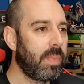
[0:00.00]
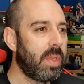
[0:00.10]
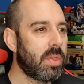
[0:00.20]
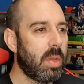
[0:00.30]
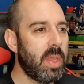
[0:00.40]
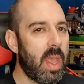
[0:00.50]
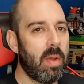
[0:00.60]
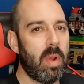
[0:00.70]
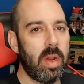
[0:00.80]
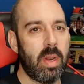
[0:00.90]
So yeah,
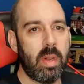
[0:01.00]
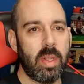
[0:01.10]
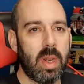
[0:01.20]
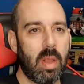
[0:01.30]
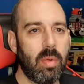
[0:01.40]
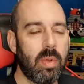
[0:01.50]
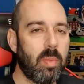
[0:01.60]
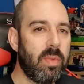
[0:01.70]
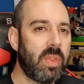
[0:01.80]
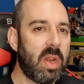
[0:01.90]
and you know,
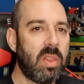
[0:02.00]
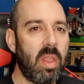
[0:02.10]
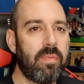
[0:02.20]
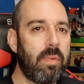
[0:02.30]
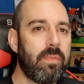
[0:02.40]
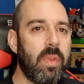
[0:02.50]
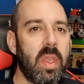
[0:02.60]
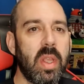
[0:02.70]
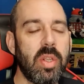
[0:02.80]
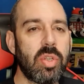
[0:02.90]
we've done a different thing
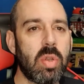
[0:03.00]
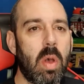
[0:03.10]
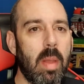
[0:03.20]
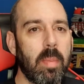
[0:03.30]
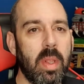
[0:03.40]
each time.